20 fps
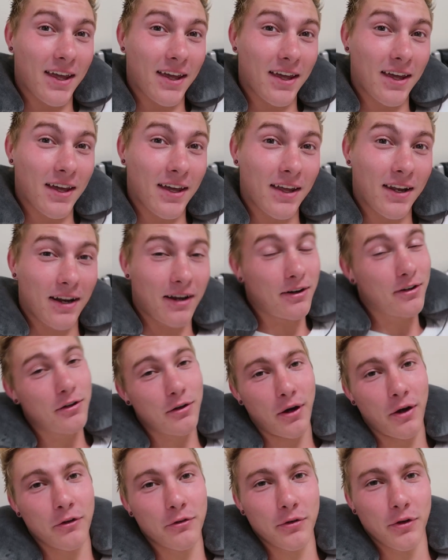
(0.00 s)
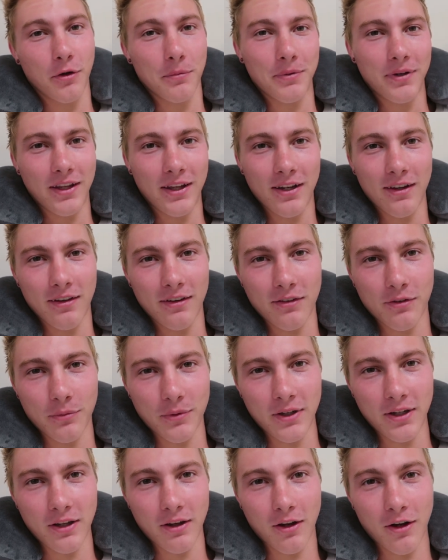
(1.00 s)
And I don't know, I was really hoping to get it, to
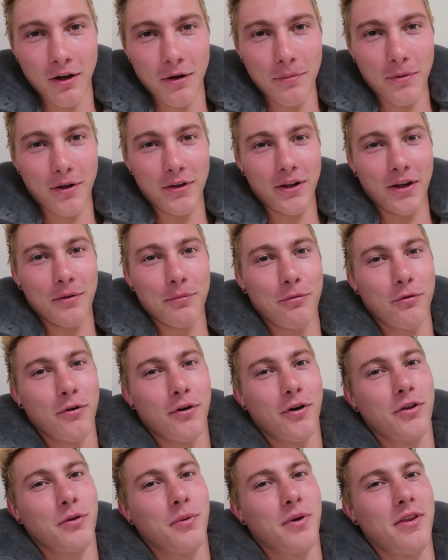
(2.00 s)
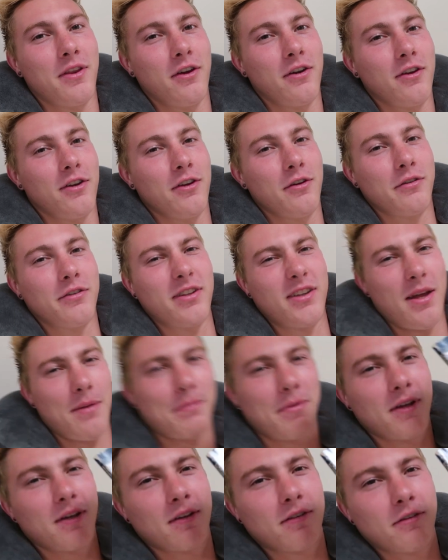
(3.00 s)
read it um, on the airport on the way there, you know, it's not
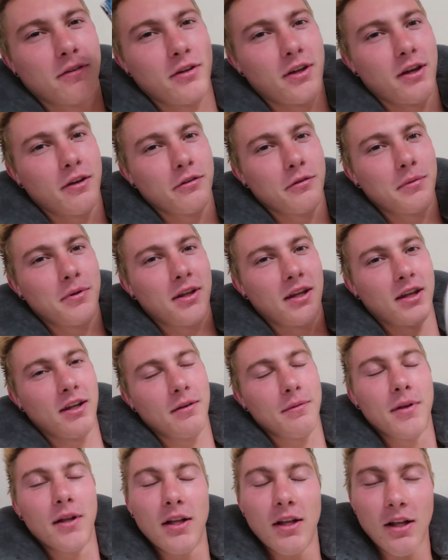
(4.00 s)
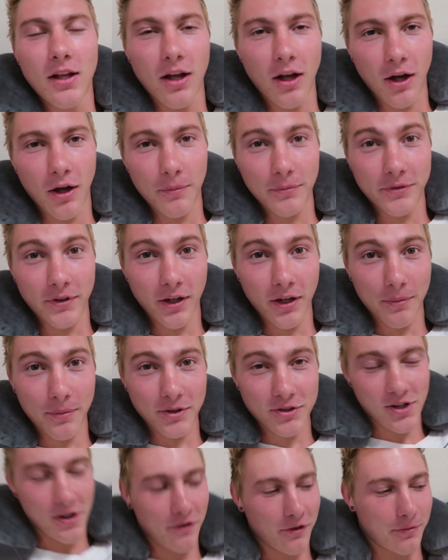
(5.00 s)
that big, so yeah, so I am going to get it um, done on
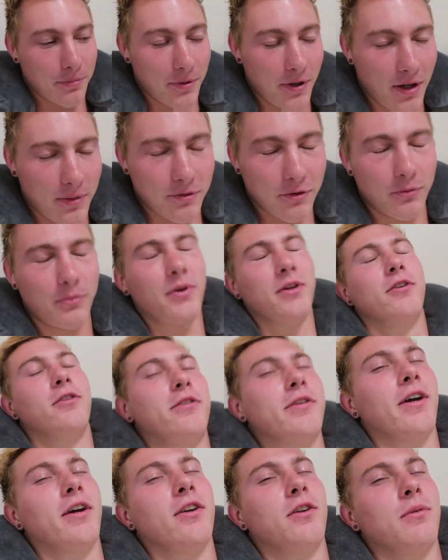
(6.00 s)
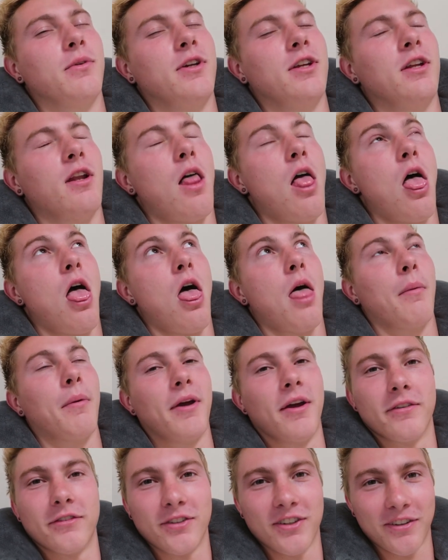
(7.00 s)
my travels, but I'm just way too tired to read, and
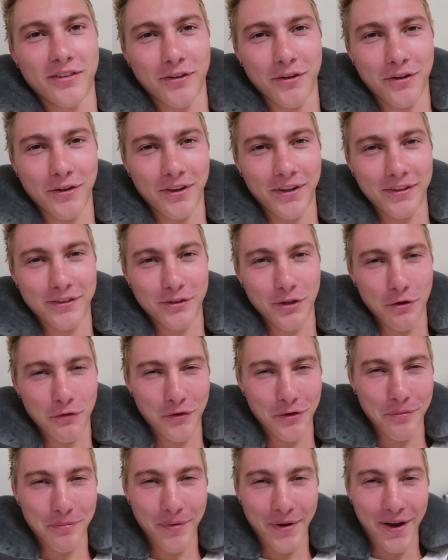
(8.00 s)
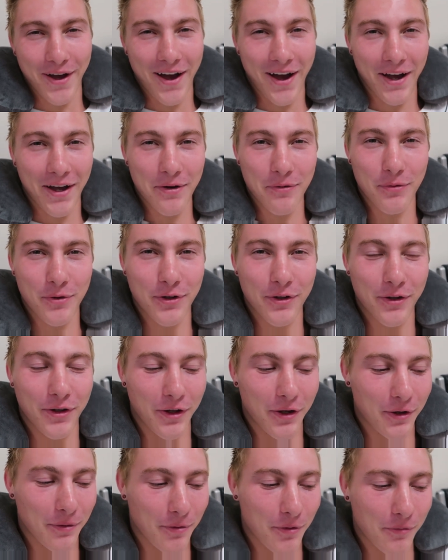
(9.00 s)
my is all glazed over, but I
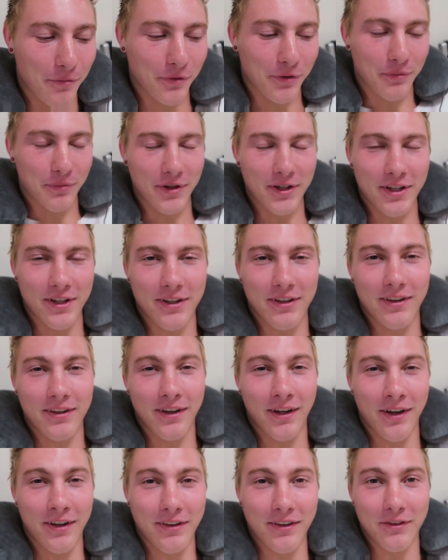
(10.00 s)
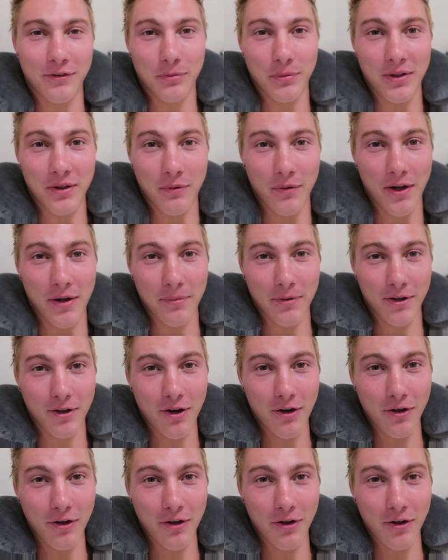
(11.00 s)
will um, hopefully read it uh, this week while I'm in